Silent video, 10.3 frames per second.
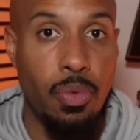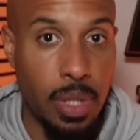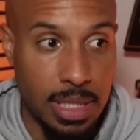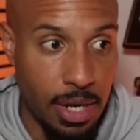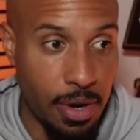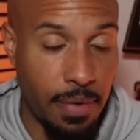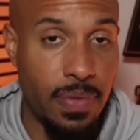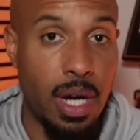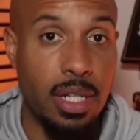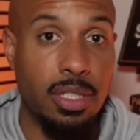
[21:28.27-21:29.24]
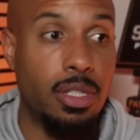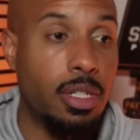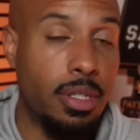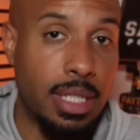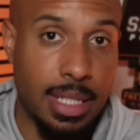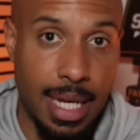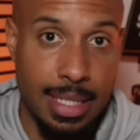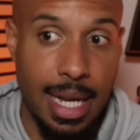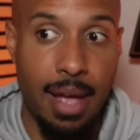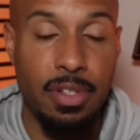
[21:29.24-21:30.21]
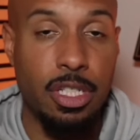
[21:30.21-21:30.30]
with Derrick Foster, these guys
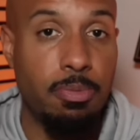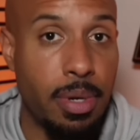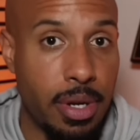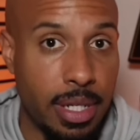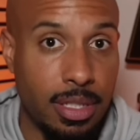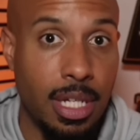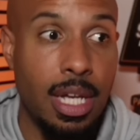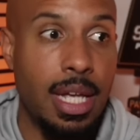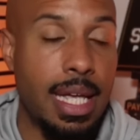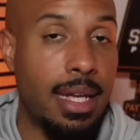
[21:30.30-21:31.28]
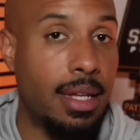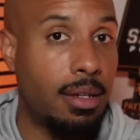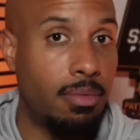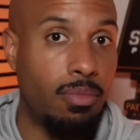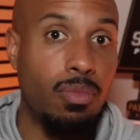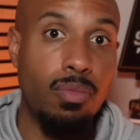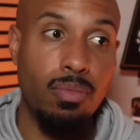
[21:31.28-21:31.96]
that have experience in